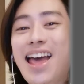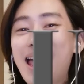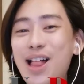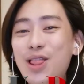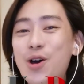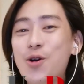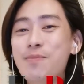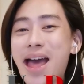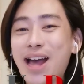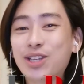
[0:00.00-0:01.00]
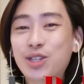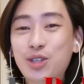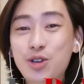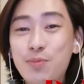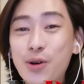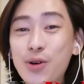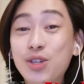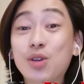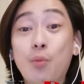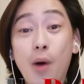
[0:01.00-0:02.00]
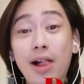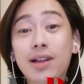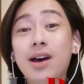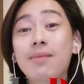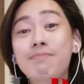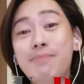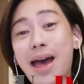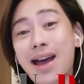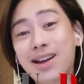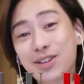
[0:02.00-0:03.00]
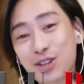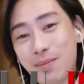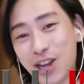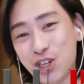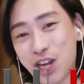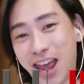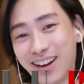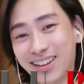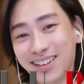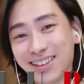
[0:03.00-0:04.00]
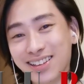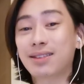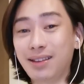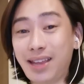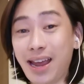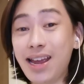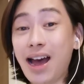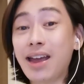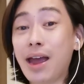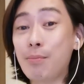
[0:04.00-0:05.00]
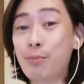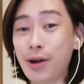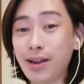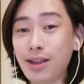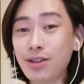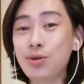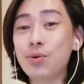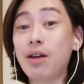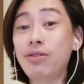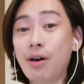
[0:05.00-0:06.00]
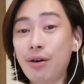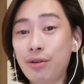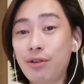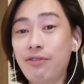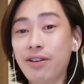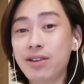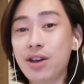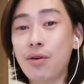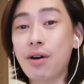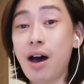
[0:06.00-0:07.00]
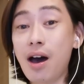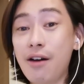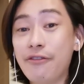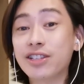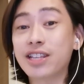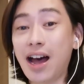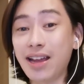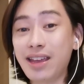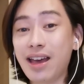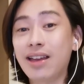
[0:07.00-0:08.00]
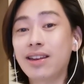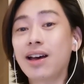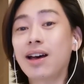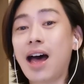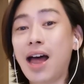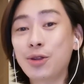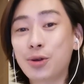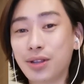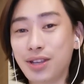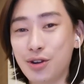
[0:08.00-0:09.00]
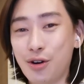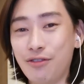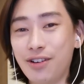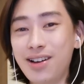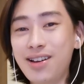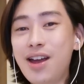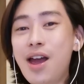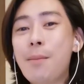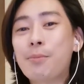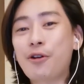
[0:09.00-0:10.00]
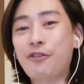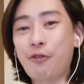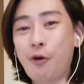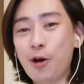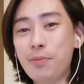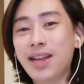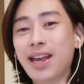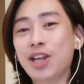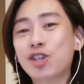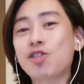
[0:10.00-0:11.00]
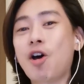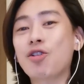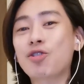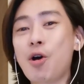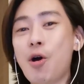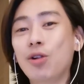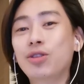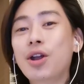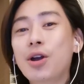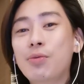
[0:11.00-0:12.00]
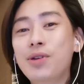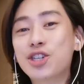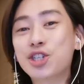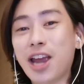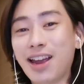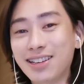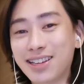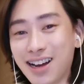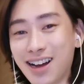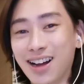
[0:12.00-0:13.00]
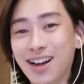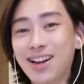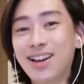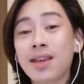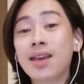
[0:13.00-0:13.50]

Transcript: Hello MaxTubers, welcome back to my channel. Today I am bringing you another video of Diana Ankudinova performing a song called Rechenka.